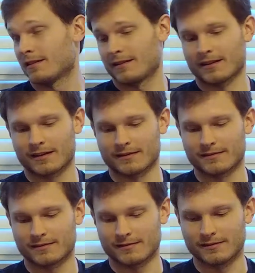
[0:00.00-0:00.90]

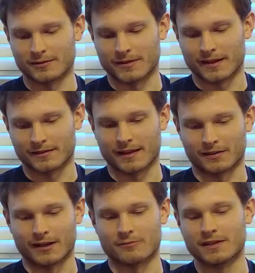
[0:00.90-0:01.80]
And, that
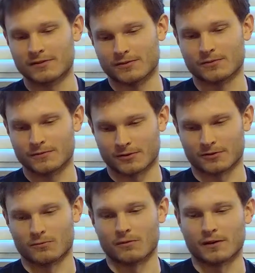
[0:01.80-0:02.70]
allowed me to
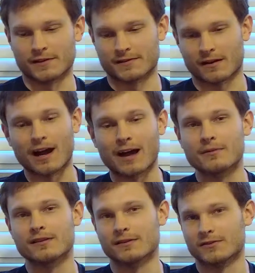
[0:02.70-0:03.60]
turn what was a
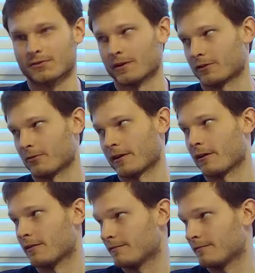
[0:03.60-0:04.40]
hobby into a career.